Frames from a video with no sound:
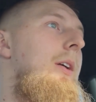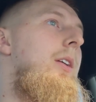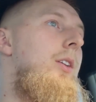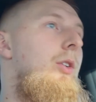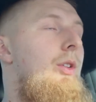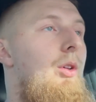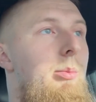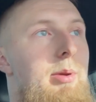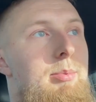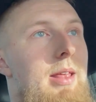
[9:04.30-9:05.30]
You know, the only
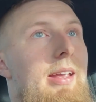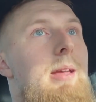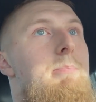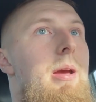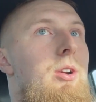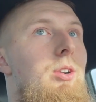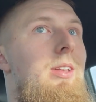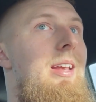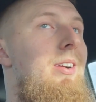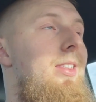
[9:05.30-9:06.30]
people that get bigger and
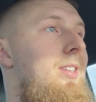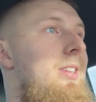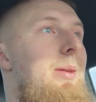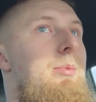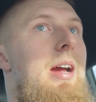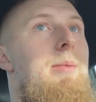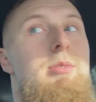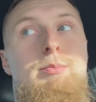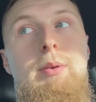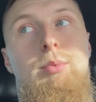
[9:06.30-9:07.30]
leaner at the same time
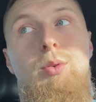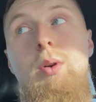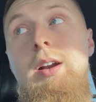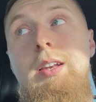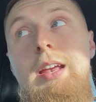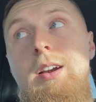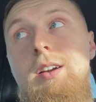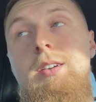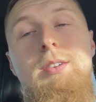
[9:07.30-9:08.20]
is people who are on gear.